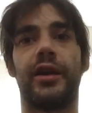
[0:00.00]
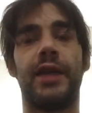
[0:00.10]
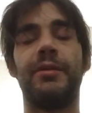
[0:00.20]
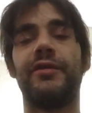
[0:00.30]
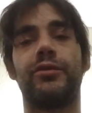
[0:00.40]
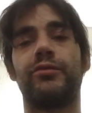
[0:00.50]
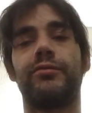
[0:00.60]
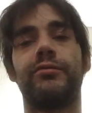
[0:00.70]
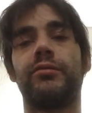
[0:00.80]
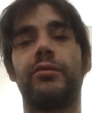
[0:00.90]

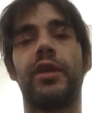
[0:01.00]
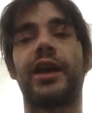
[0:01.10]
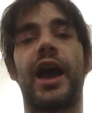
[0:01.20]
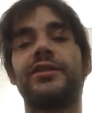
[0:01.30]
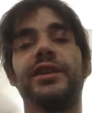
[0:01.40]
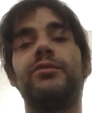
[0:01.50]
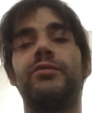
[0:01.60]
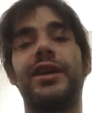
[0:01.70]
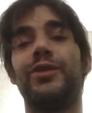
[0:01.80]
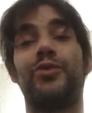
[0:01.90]

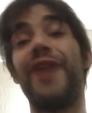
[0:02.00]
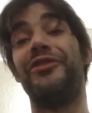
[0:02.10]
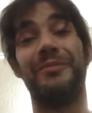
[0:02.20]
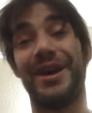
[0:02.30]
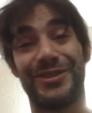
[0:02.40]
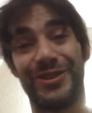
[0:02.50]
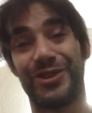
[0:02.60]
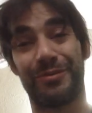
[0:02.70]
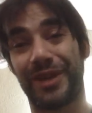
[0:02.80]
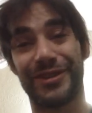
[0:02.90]
He read the message,
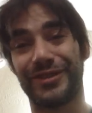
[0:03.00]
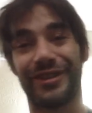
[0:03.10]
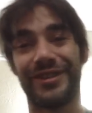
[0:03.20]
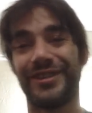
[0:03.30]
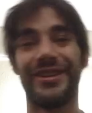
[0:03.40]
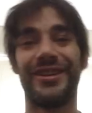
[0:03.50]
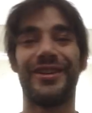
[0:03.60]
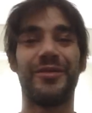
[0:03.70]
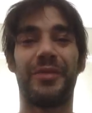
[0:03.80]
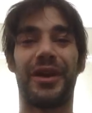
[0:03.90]
I'm guessing,
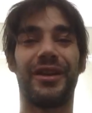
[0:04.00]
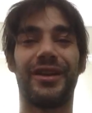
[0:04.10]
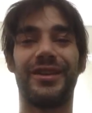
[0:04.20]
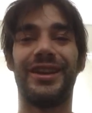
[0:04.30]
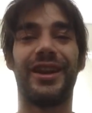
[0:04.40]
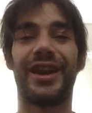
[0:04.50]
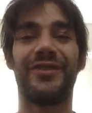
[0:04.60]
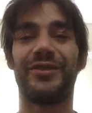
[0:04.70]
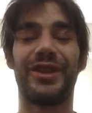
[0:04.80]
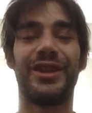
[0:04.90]
but he
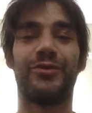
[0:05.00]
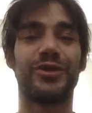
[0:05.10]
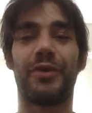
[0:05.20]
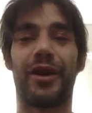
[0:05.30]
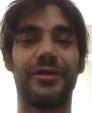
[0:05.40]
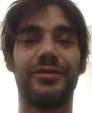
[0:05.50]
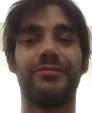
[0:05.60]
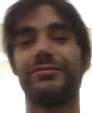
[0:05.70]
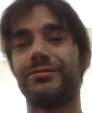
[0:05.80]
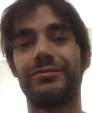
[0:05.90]
didn't respond.
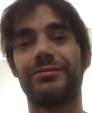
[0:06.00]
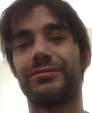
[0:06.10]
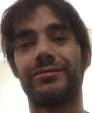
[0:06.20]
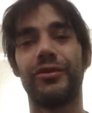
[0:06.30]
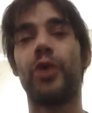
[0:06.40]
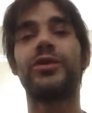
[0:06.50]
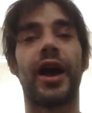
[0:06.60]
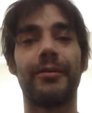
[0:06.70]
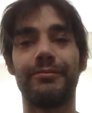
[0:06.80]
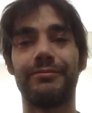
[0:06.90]
No
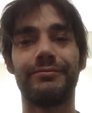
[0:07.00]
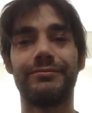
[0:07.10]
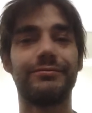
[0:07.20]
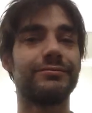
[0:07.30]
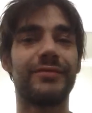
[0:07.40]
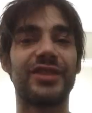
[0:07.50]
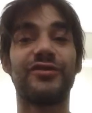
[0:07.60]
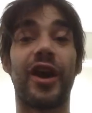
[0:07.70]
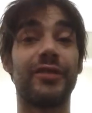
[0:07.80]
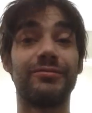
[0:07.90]
time. That's
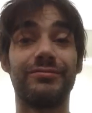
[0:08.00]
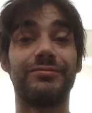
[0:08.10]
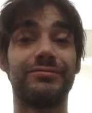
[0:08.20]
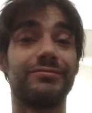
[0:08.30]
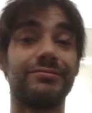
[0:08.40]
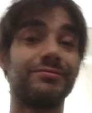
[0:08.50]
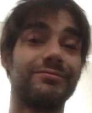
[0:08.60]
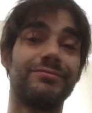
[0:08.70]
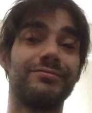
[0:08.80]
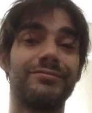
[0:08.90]
fine.
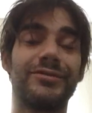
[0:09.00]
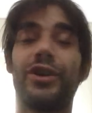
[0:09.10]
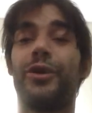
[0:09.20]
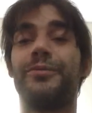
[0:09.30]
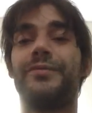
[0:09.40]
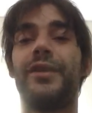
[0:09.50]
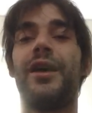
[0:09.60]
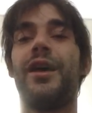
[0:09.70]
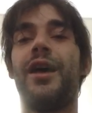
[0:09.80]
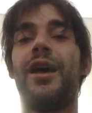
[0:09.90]
So
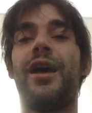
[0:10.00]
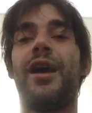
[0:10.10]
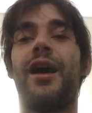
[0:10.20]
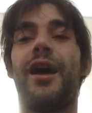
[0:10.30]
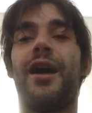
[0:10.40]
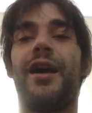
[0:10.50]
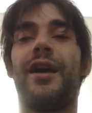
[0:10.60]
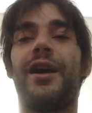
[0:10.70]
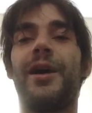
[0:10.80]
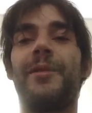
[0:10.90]

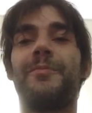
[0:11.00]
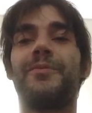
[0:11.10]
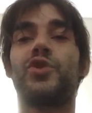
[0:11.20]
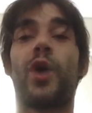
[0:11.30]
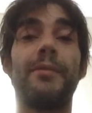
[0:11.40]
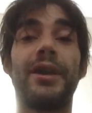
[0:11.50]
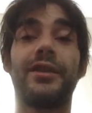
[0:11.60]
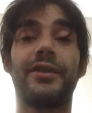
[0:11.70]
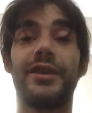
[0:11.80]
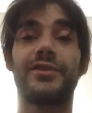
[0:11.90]
I'm
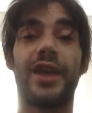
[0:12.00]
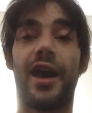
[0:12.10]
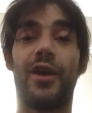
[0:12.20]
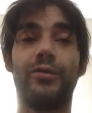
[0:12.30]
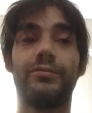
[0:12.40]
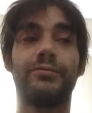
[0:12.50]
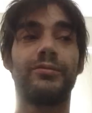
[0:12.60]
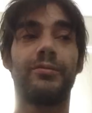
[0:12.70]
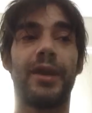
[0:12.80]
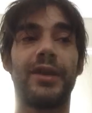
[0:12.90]
making this now
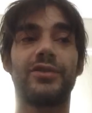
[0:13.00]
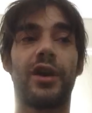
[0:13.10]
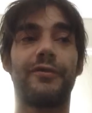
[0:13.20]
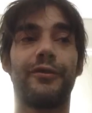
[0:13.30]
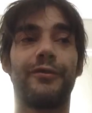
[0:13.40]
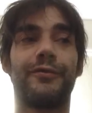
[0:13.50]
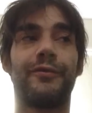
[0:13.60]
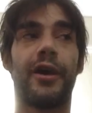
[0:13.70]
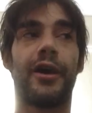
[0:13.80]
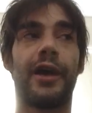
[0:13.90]
based off of
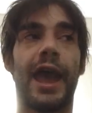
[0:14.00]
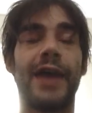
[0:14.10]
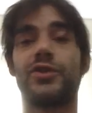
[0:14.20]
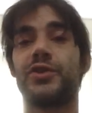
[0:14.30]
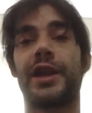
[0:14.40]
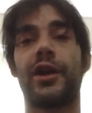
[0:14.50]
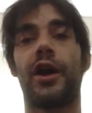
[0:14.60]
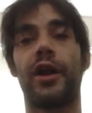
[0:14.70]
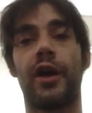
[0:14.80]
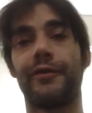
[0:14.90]
answers that I
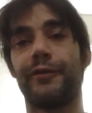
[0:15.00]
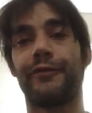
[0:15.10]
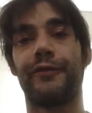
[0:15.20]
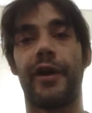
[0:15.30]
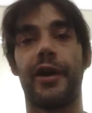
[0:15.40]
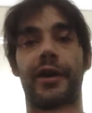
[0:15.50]
got off of,